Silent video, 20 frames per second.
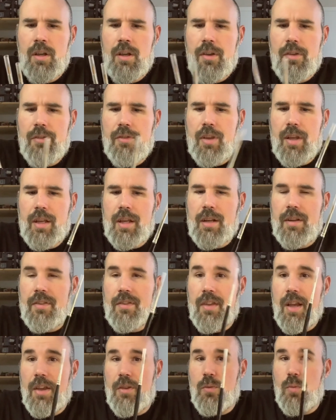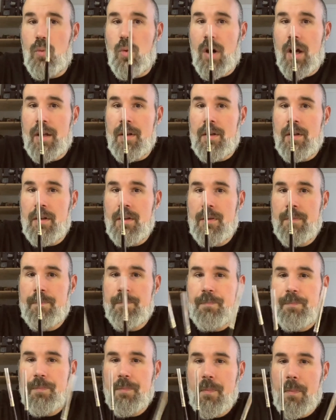So I got a size 1,
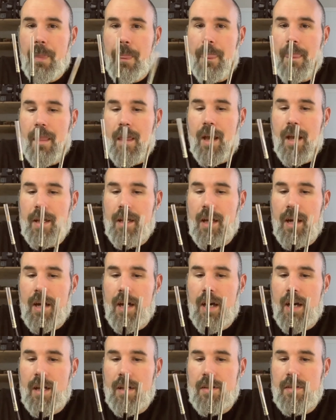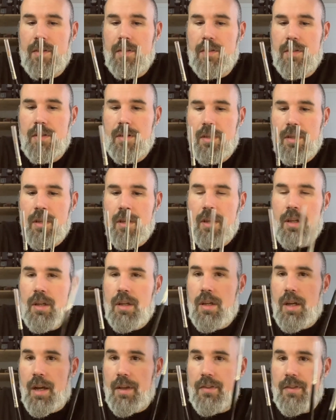I got
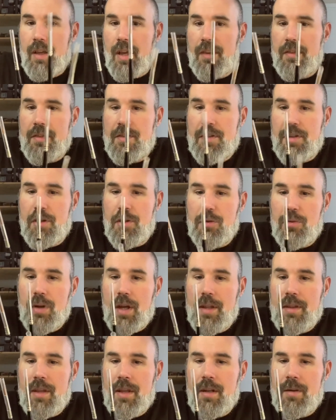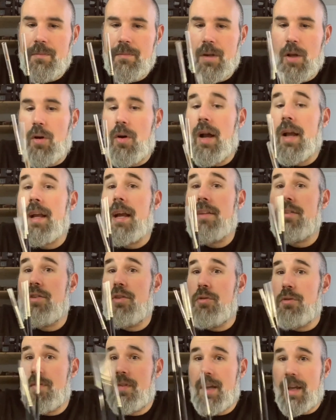a size 2, and then, no, I got
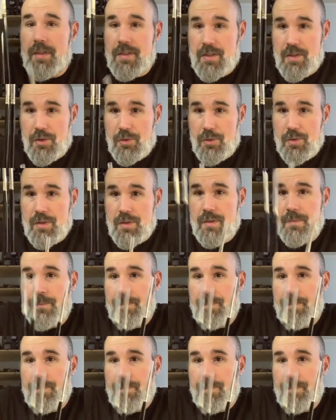2 size 2s,